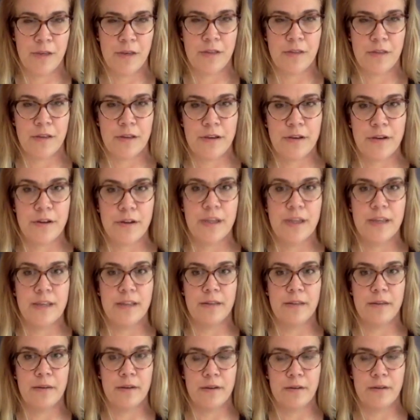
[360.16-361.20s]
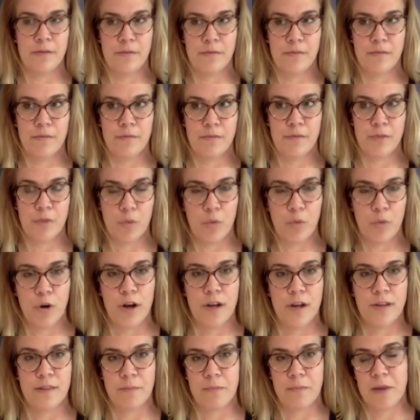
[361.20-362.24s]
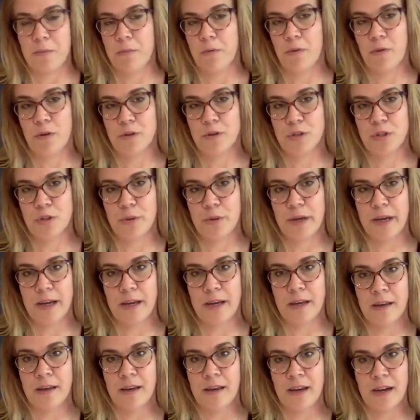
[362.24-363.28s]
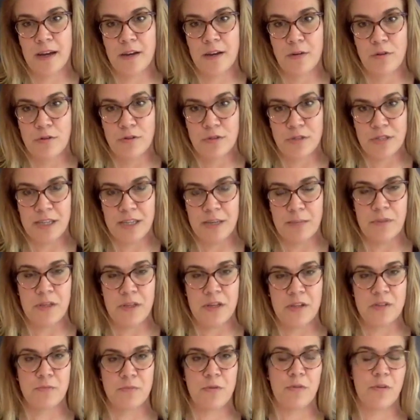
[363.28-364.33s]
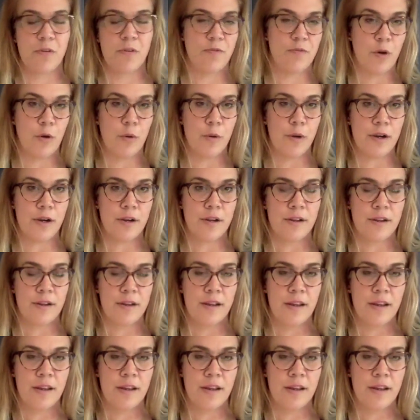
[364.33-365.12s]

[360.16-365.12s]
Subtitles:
good in the work that people are doing in order to keep things moving forward